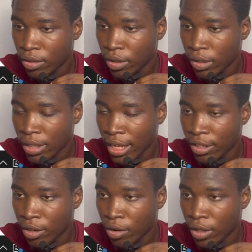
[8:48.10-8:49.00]
So start
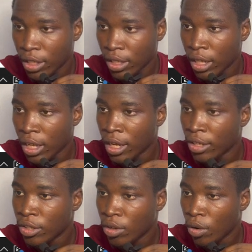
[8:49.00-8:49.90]
recording.
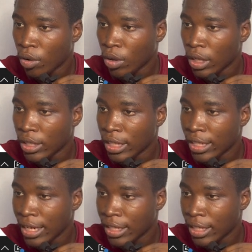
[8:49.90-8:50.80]
So
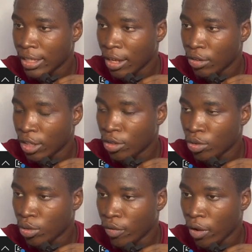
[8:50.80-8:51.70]
these are the things that you need to
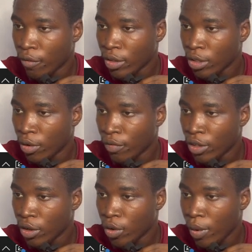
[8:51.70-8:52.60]
do for a
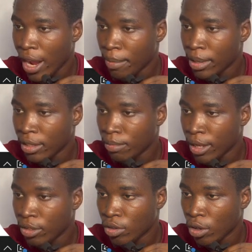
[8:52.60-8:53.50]
video requirements.
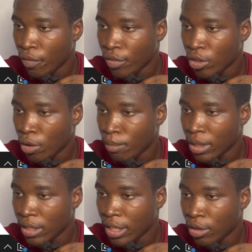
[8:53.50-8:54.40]
Make sure your video
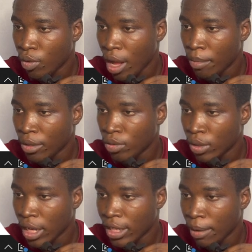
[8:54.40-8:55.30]
meets the requirement to
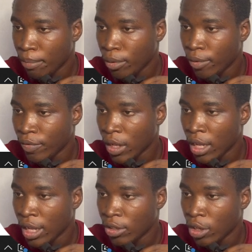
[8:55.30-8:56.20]
get approved.
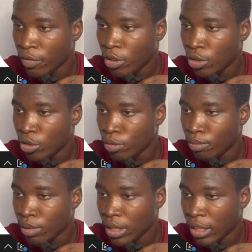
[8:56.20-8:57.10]
Your video
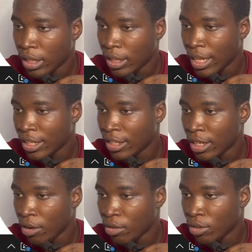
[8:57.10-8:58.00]
should be 30
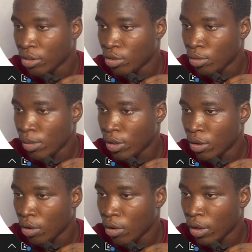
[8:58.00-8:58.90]
seconds or 2
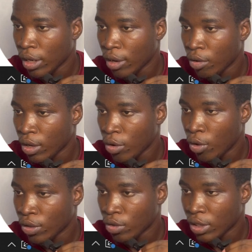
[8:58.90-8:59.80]
minutes long. Record
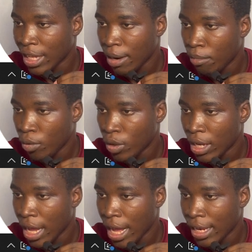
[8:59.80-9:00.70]
horizontal
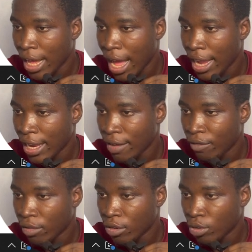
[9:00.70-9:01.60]
mode and eye
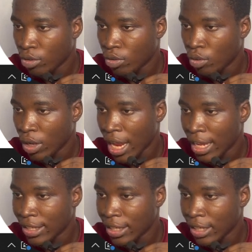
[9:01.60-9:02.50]
level. Use good
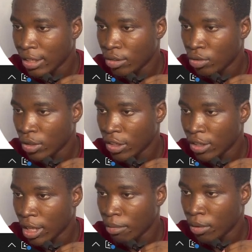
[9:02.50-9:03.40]
lighting. Use a
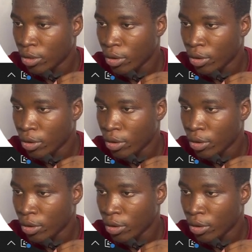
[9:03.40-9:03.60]
stable